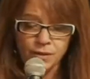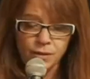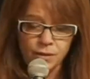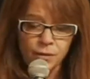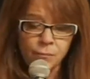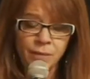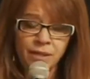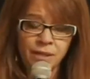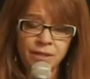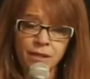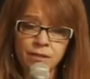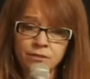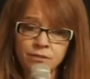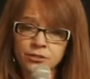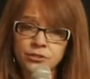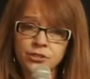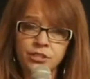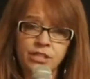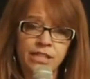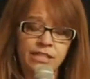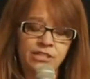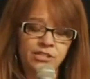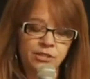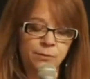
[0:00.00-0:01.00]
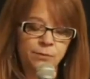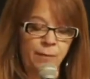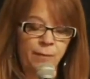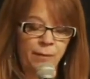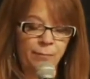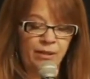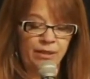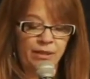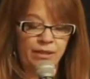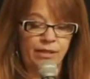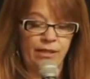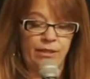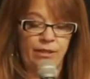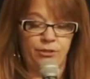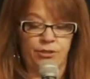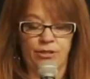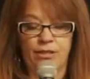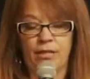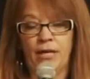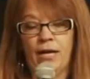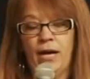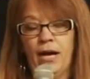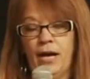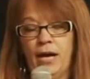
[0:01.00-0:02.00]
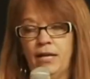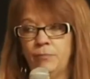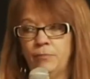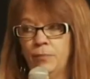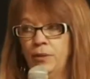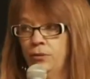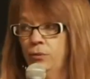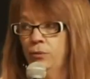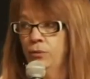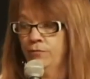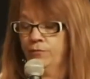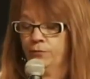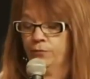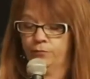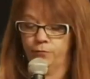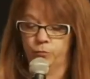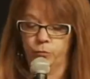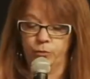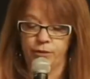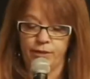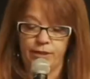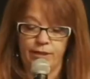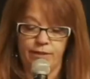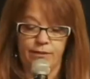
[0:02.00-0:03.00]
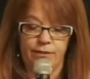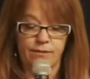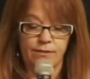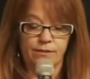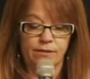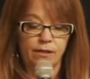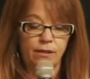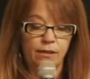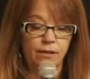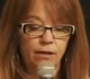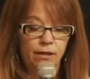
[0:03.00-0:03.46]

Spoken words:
My doctor changed my medication that I had been on for 4 years.